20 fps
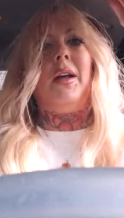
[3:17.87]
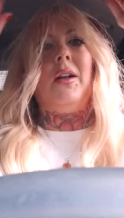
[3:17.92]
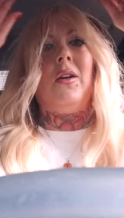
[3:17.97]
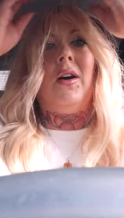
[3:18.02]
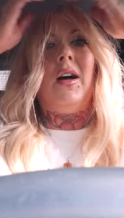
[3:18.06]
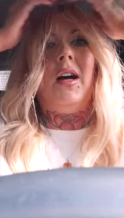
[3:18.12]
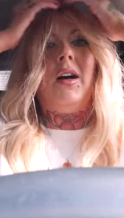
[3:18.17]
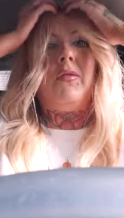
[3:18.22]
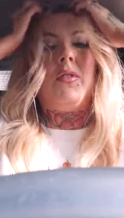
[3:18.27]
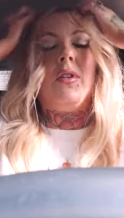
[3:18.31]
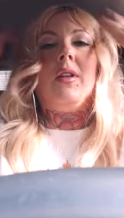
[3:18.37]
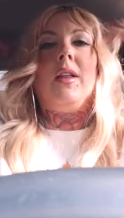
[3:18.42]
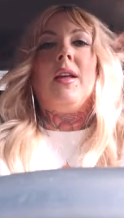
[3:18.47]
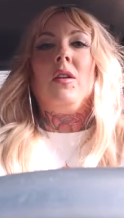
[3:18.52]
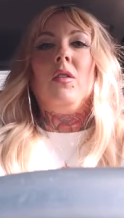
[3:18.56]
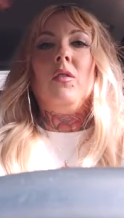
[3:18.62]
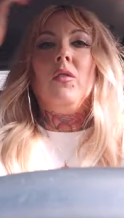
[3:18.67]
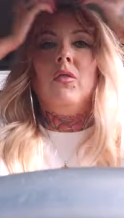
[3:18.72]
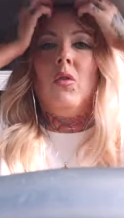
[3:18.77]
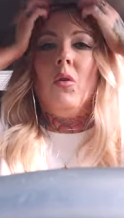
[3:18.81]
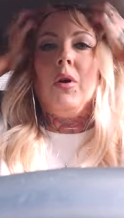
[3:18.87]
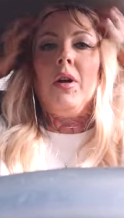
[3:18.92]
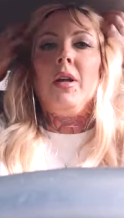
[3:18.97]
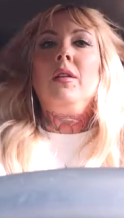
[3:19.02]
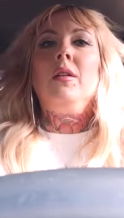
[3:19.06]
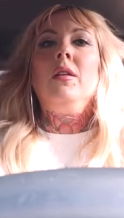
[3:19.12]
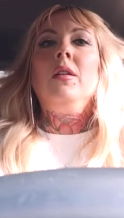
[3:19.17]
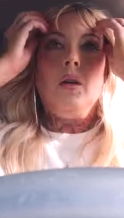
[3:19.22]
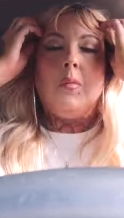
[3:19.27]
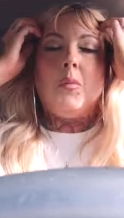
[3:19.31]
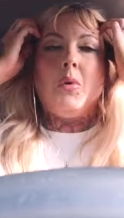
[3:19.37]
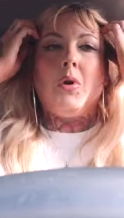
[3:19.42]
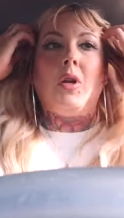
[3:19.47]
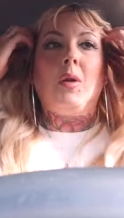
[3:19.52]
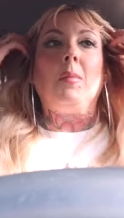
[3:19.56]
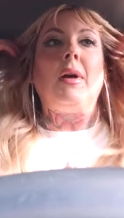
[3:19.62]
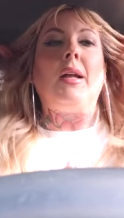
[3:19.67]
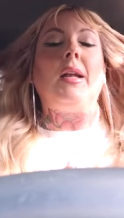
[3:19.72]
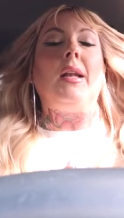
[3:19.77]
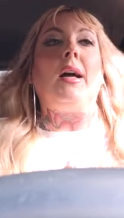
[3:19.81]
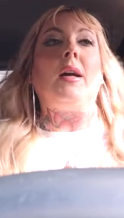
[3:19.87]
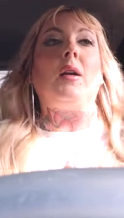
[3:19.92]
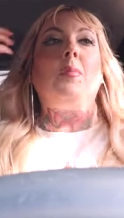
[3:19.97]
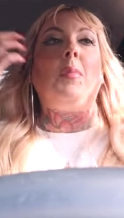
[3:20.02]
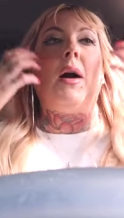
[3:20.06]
I don't have to like avoid putting my neck